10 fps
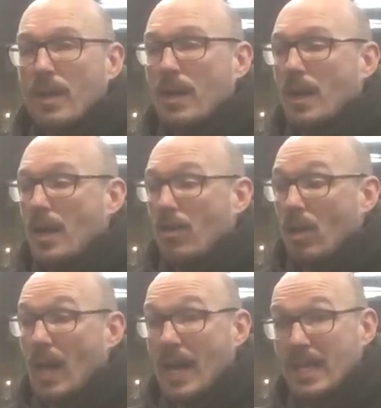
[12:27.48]
the
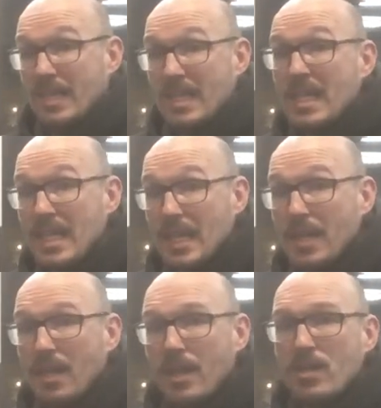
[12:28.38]
lying
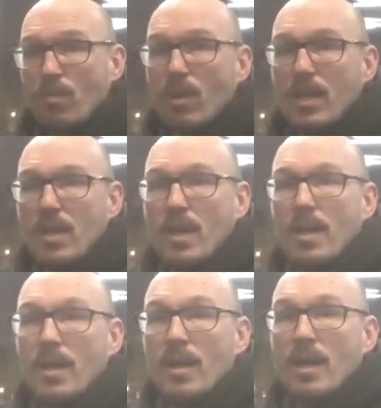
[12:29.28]
T is a really good
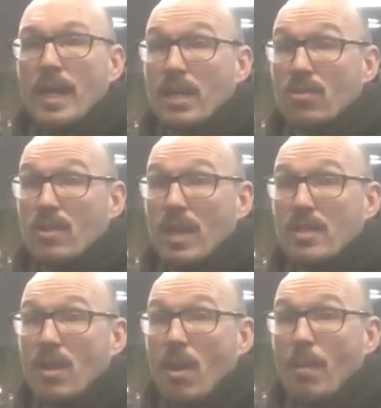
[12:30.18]

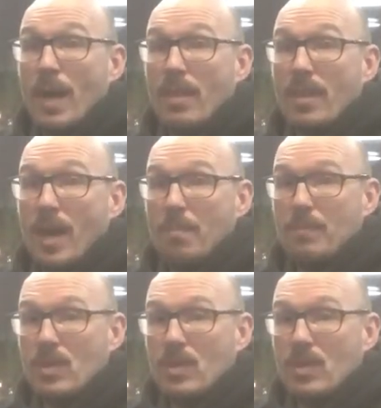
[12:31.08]
exercise to combat that.